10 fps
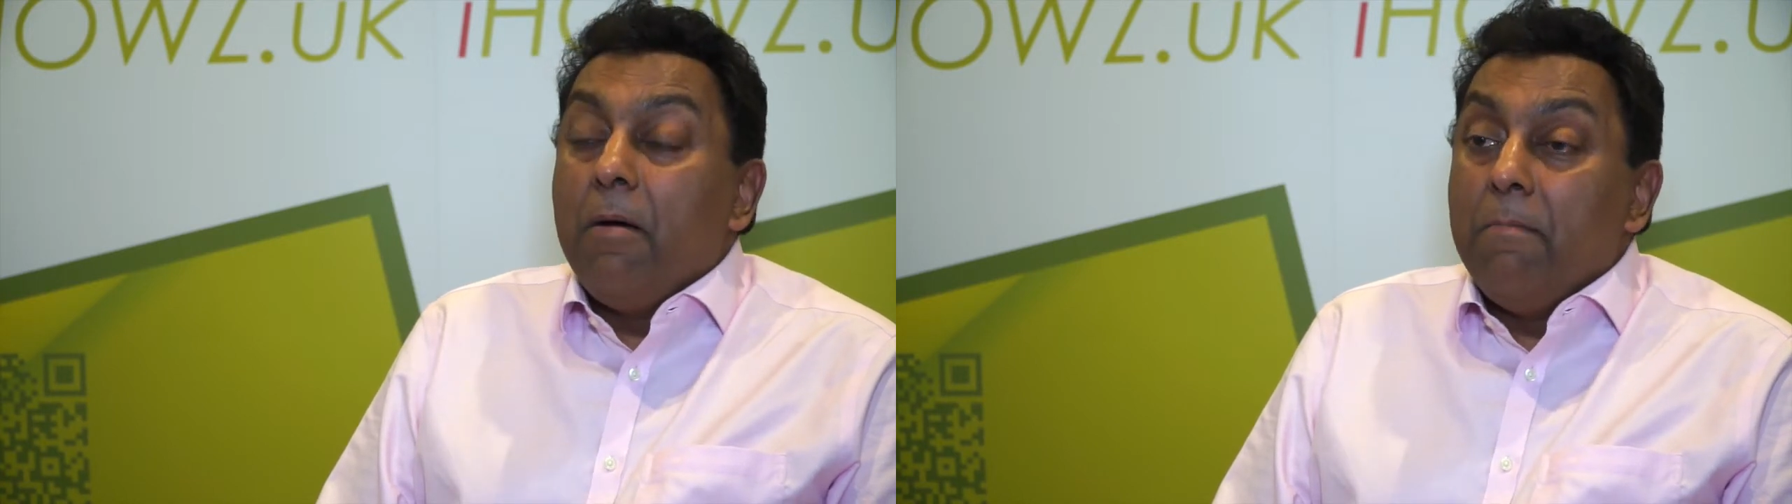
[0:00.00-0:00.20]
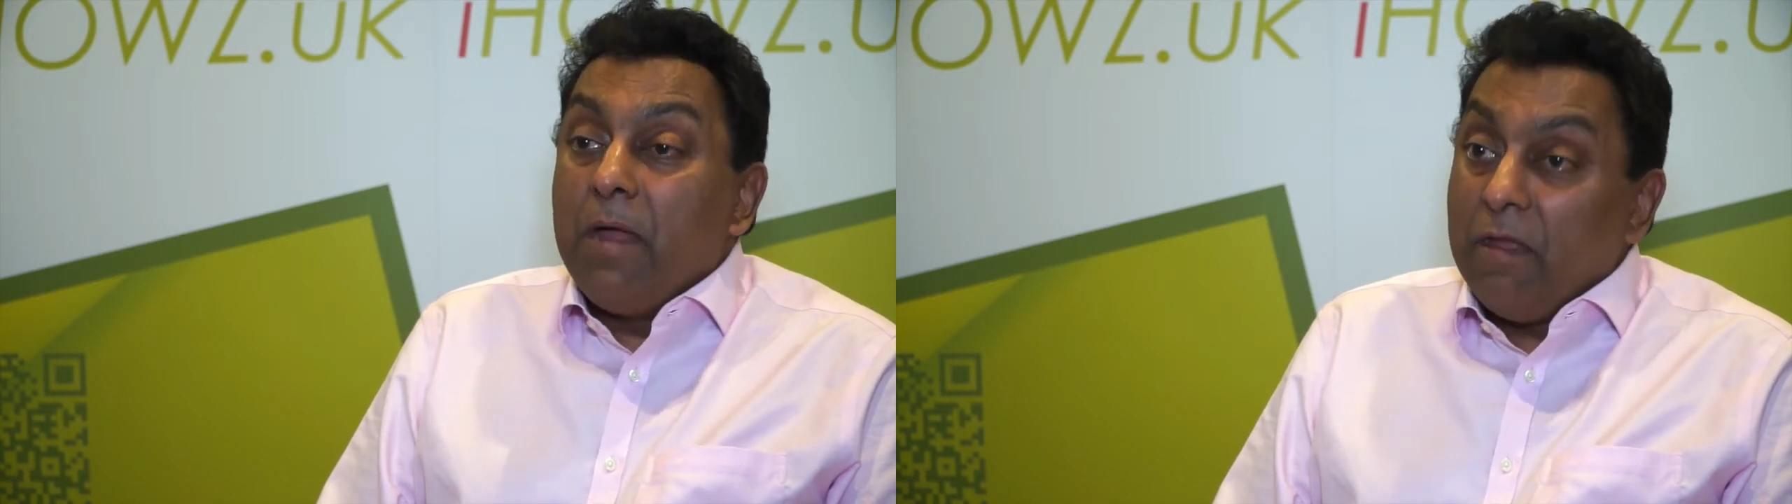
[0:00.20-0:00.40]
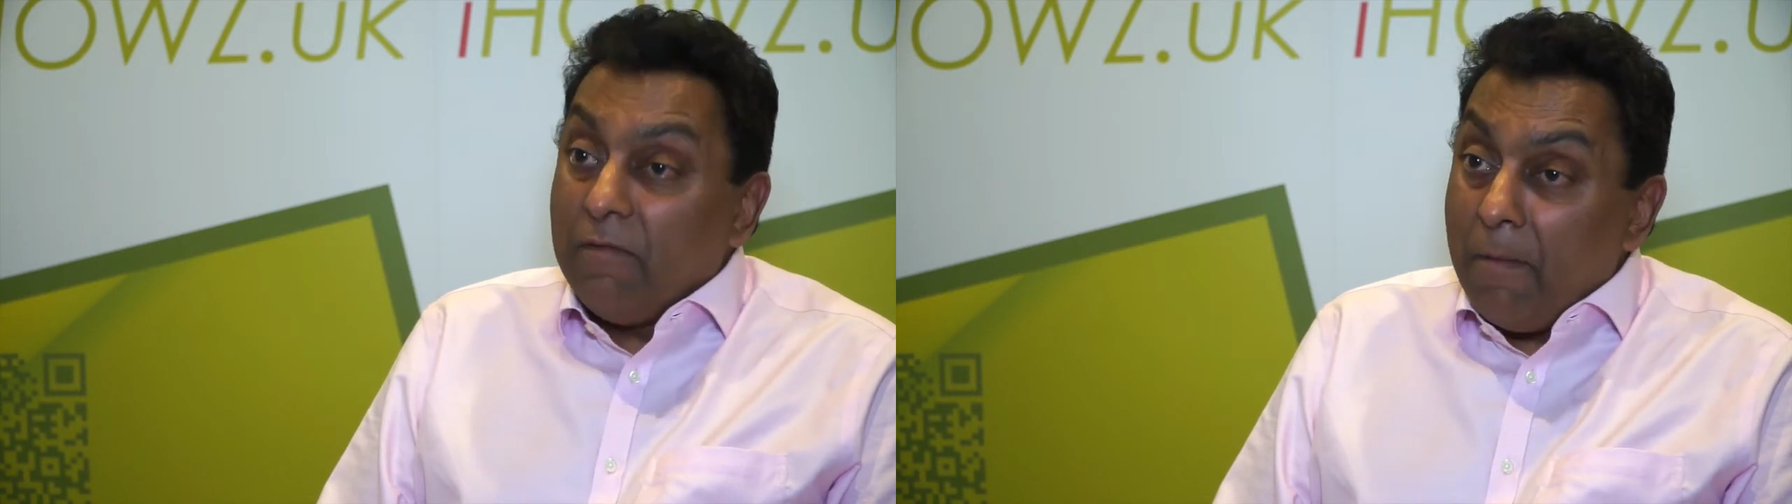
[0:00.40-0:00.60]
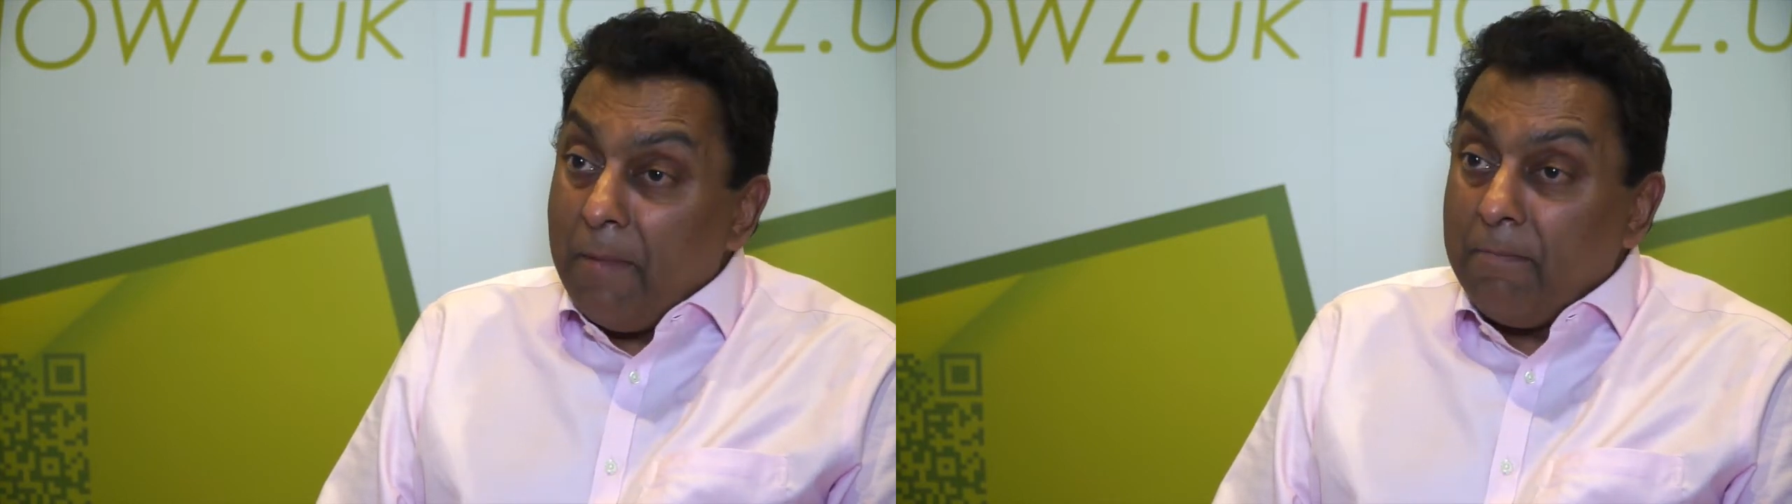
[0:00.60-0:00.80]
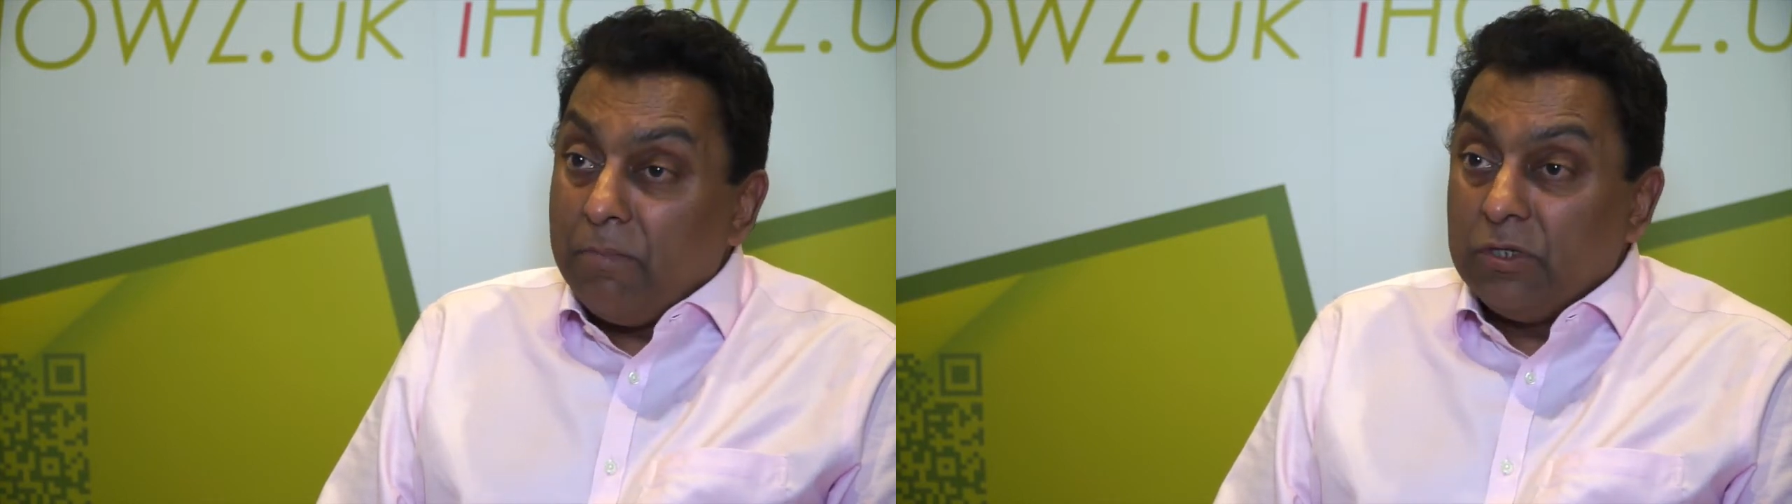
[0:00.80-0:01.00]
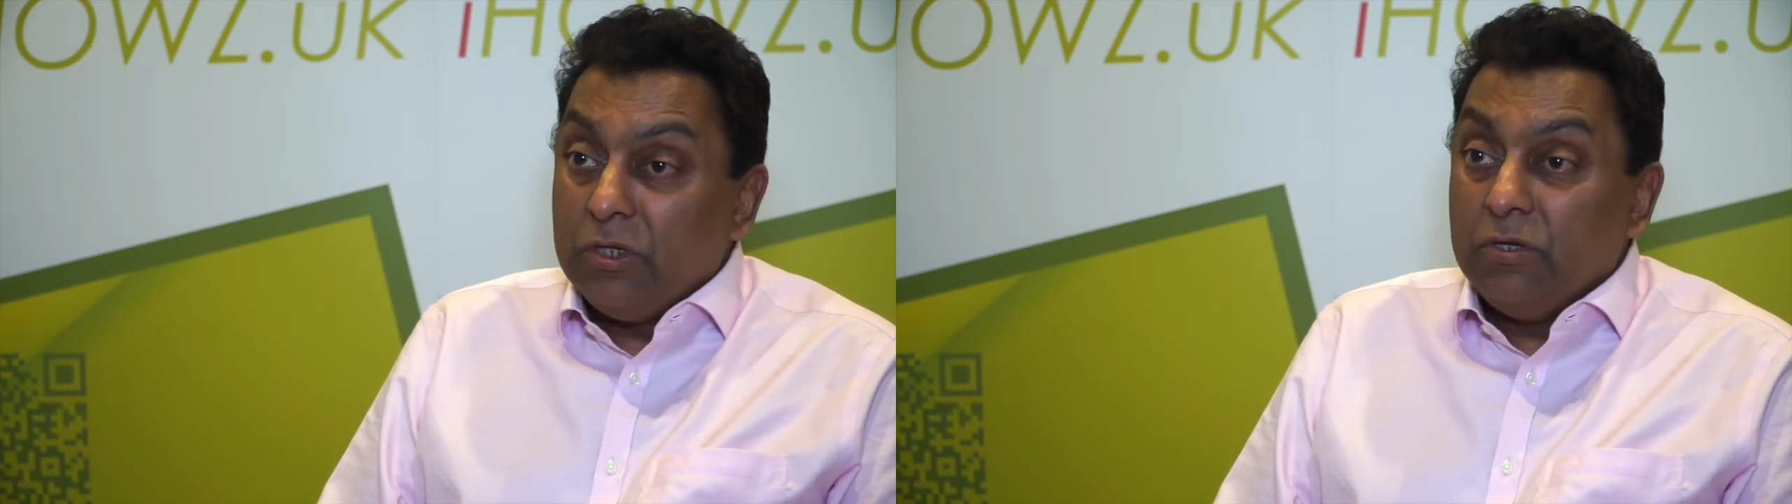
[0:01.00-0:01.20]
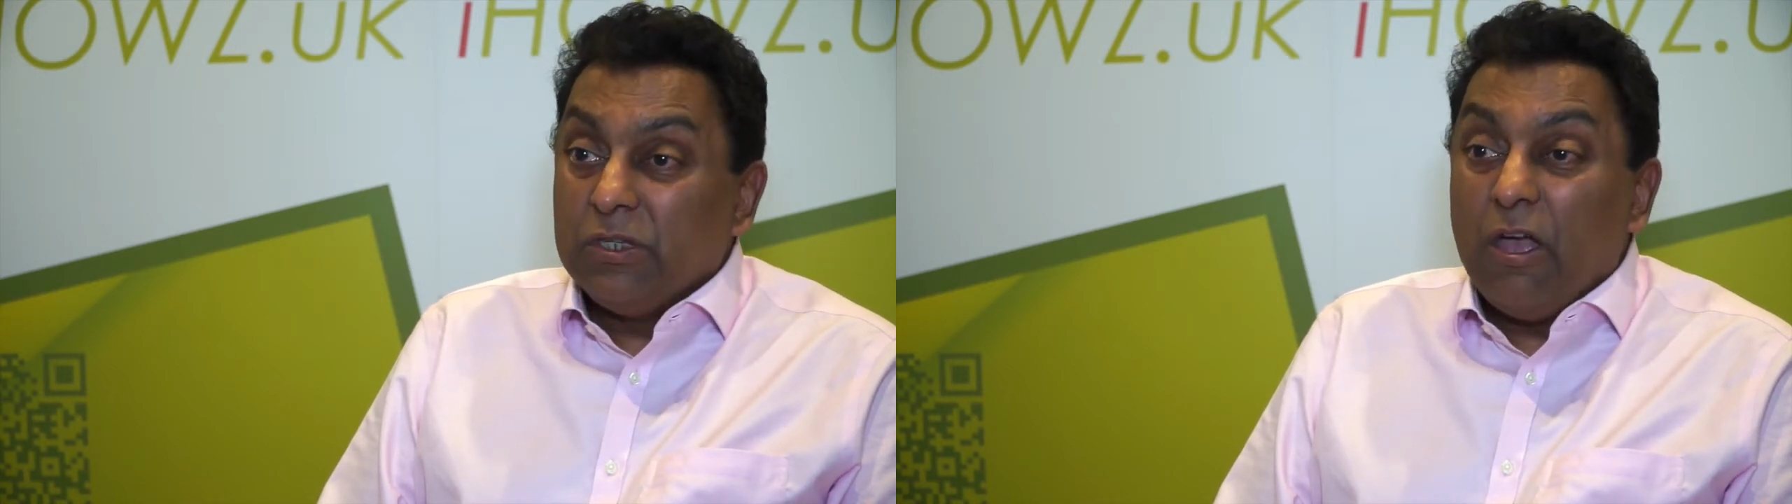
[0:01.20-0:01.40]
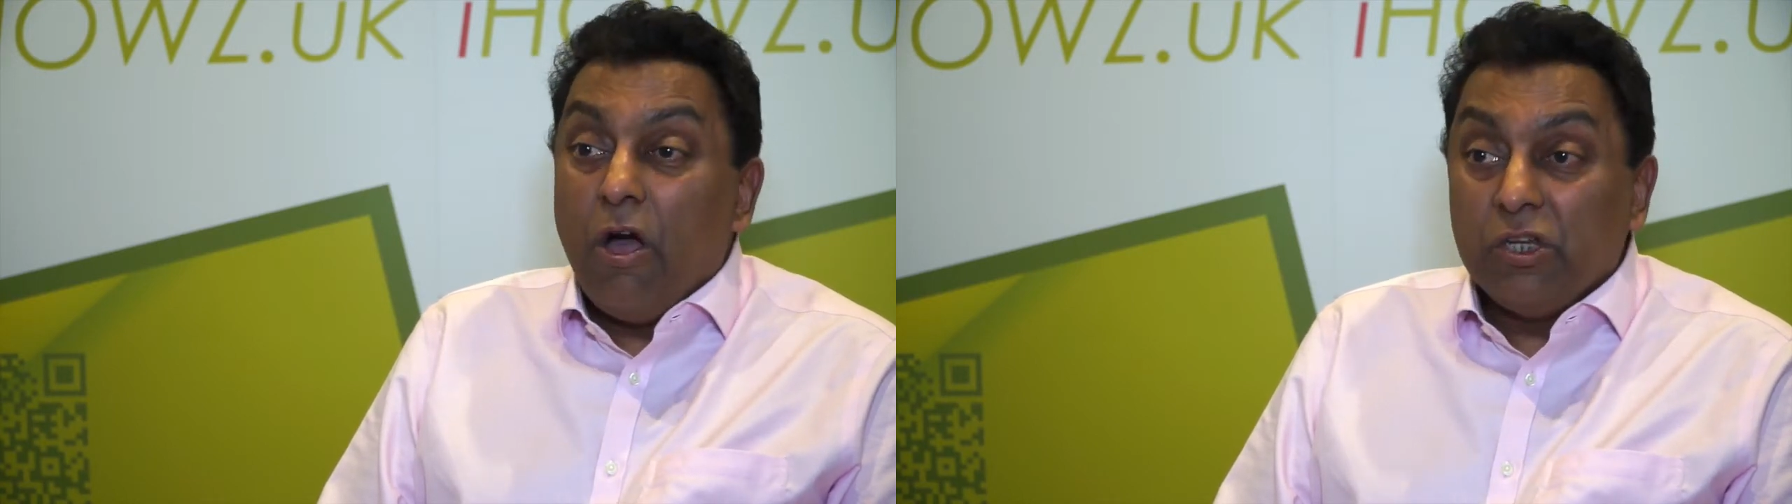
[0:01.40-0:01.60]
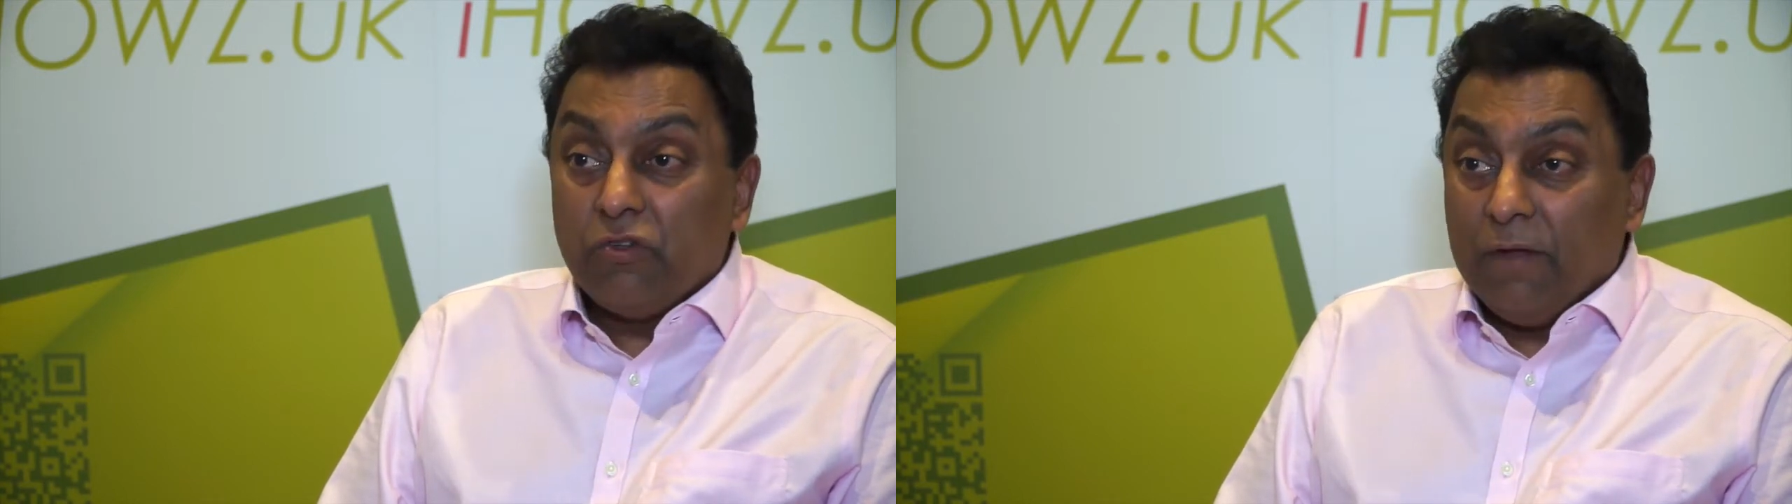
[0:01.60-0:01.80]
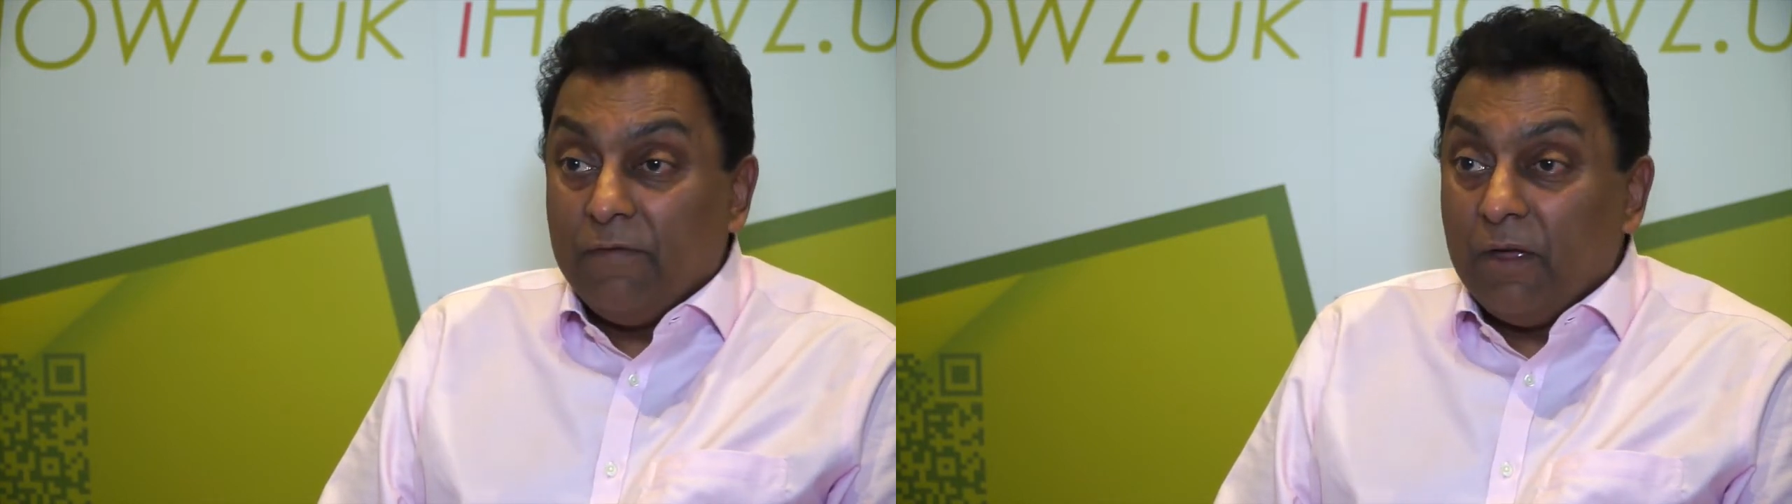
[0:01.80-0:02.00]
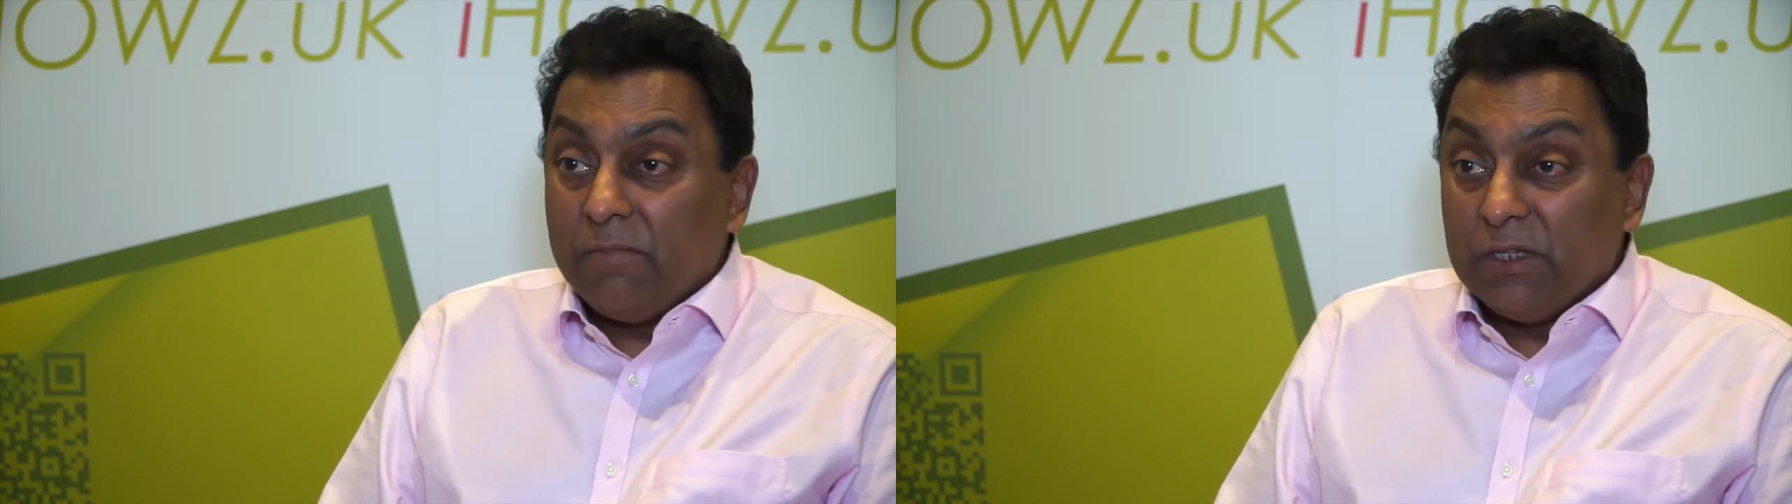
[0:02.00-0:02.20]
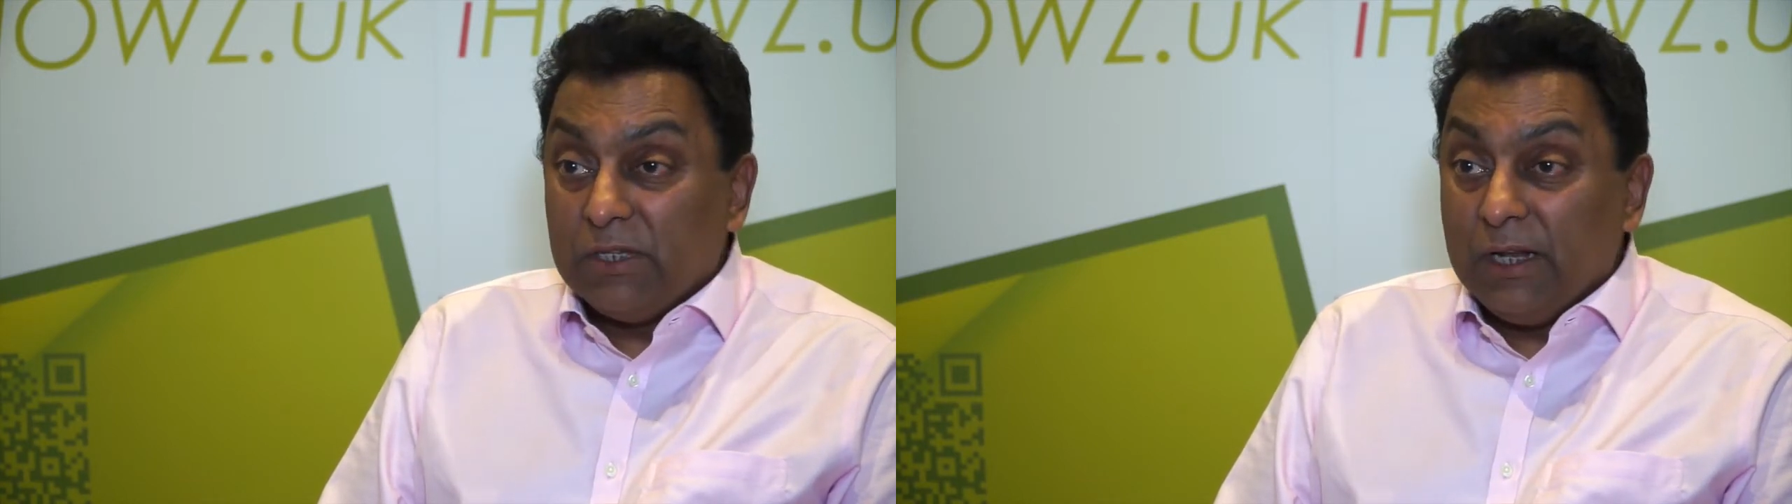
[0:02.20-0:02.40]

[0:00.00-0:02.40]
many of our members using high street firms as